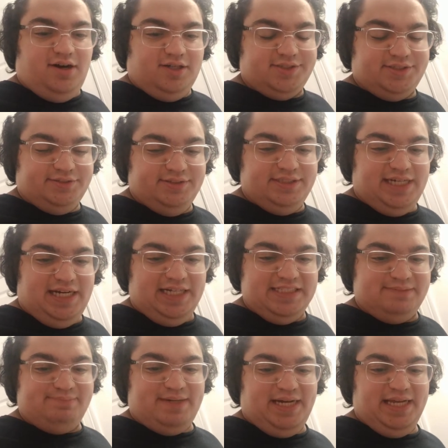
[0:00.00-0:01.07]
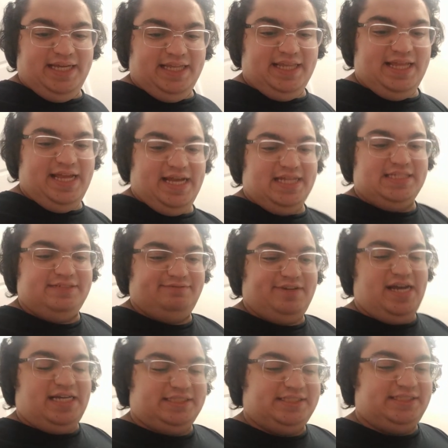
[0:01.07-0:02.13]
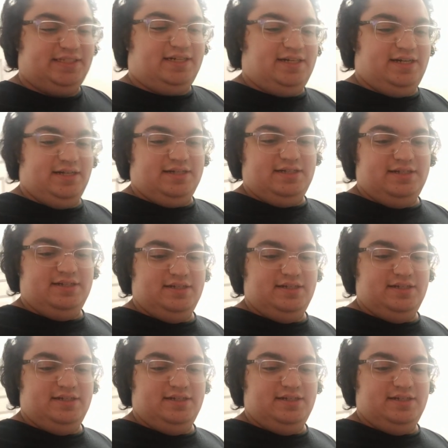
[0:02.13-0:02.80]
also dies by the hands of Gaston.